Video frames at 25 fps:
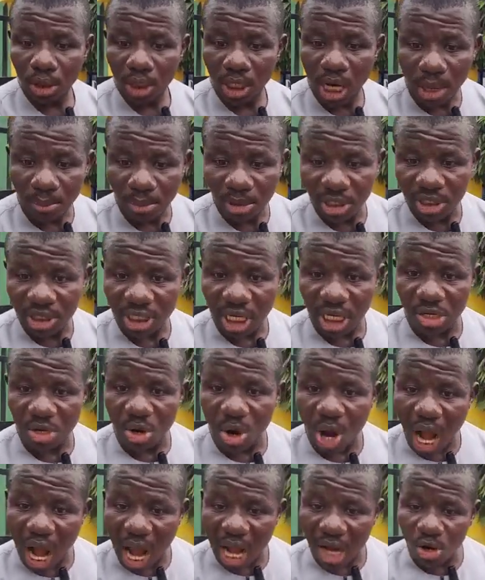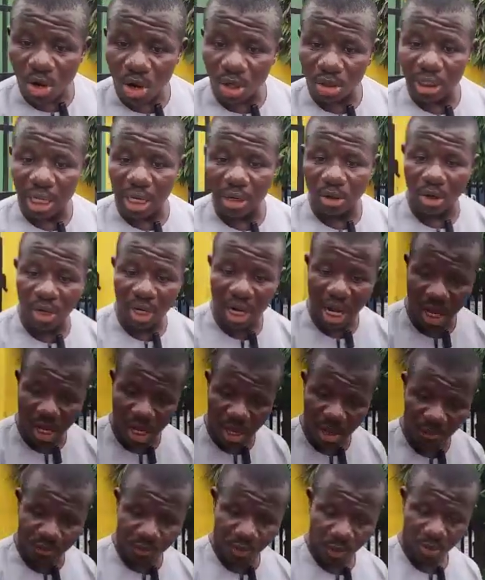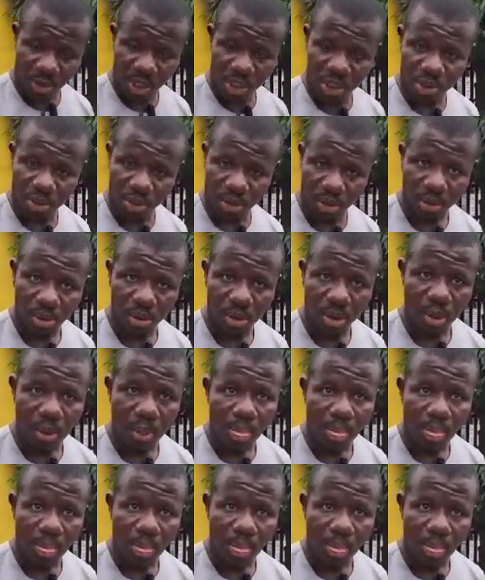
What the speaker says: Let me tell you, I got another information